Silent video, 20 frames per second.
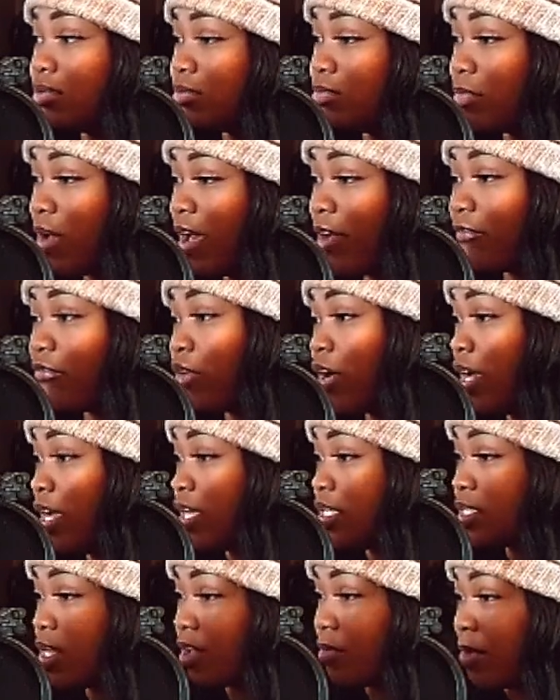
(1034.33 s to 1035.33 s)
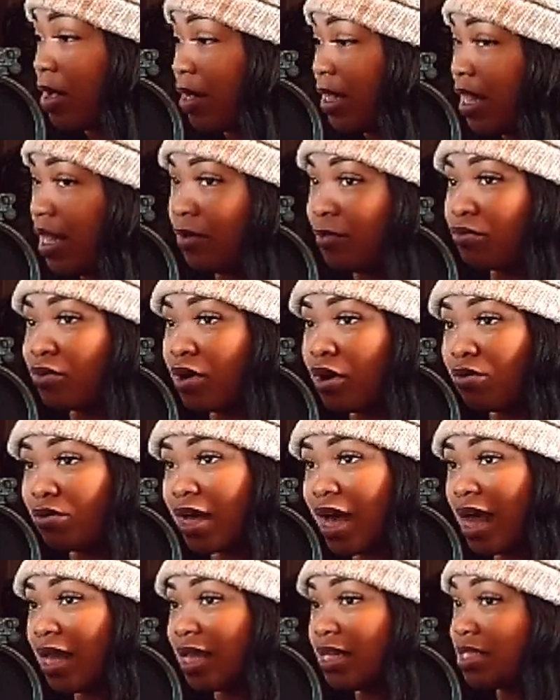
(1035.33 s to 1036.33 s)
my friends talk about they broke
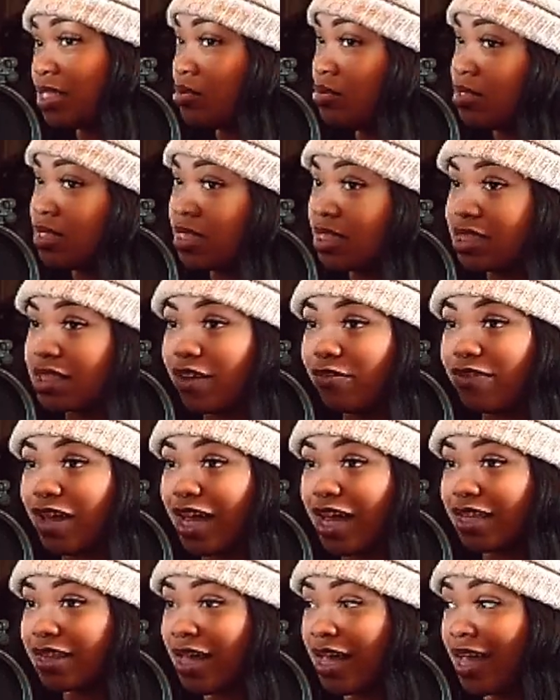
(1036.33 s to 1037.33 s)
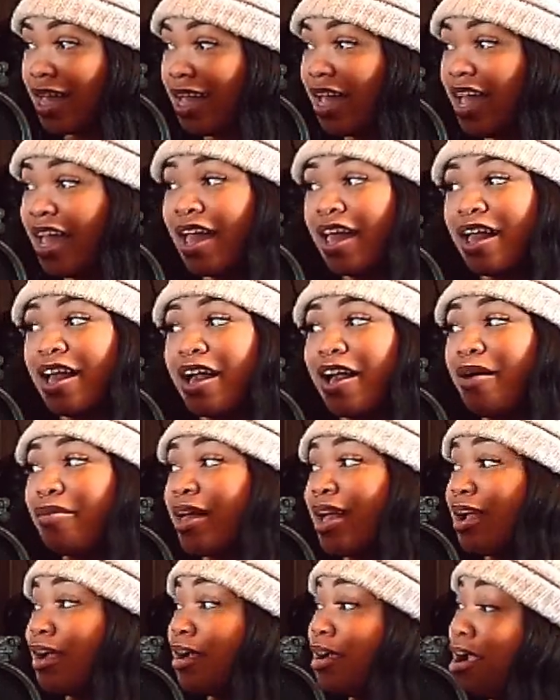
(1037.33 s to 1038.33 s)
college students and stuff no, like that. Sure. Yeah. I'm
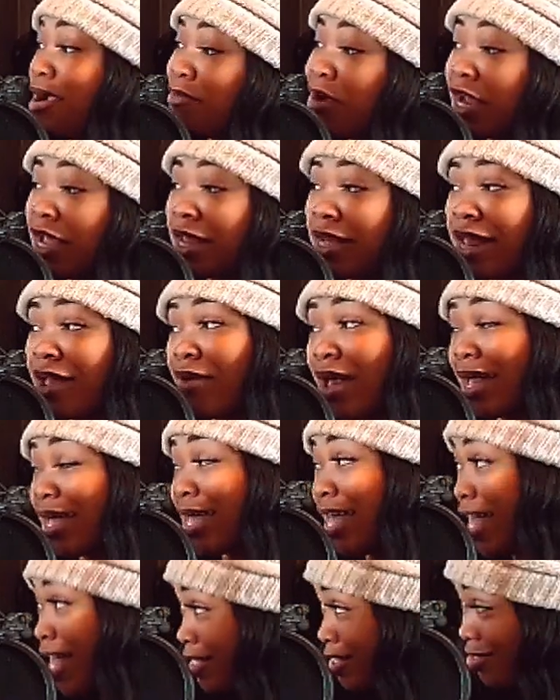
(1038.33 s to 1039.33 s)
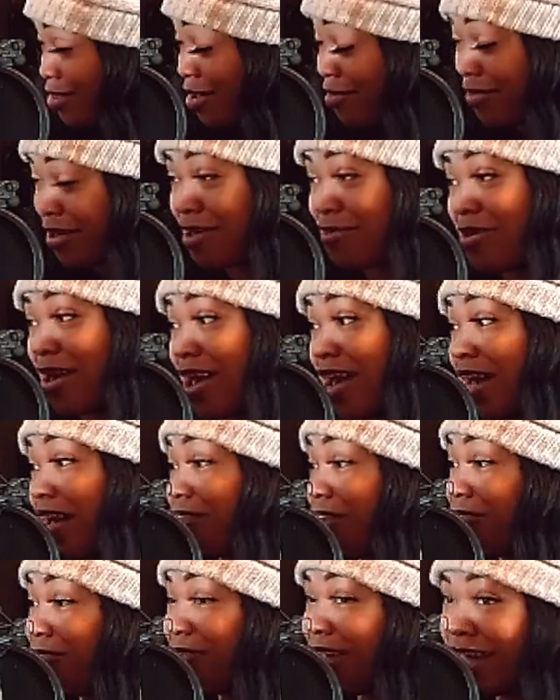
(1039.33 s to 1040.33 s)
like, girl, I'm working at White Castle. I'm getting yeah. paid
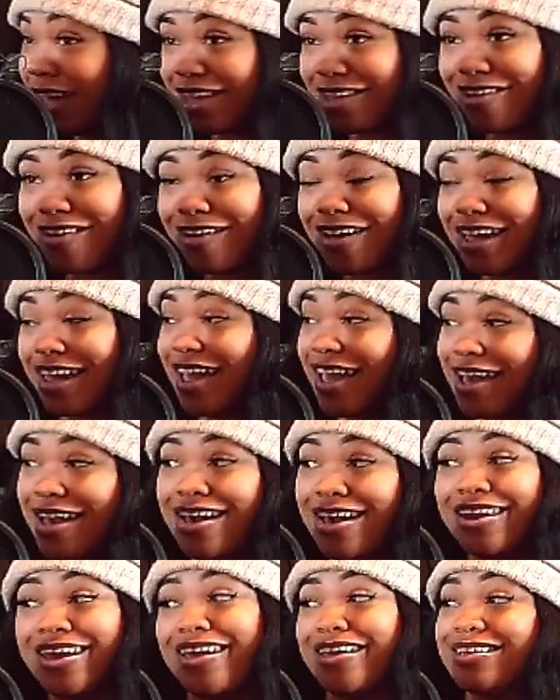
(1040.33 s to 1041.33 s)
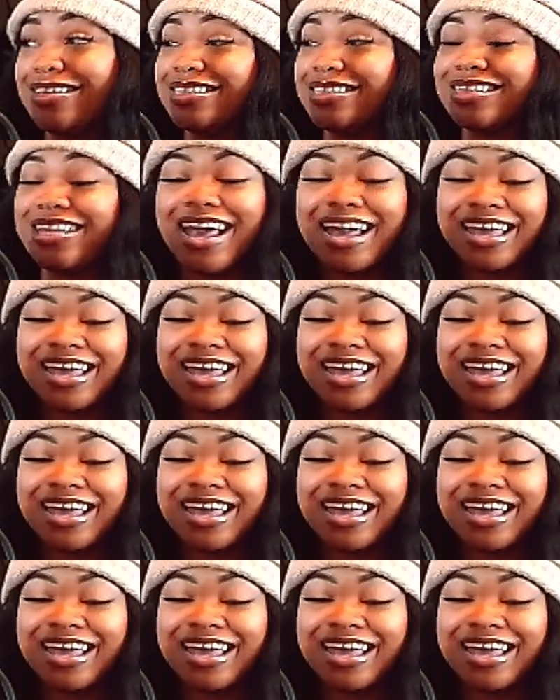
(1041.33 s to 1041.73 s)
every week. Y'all can have that because yeah.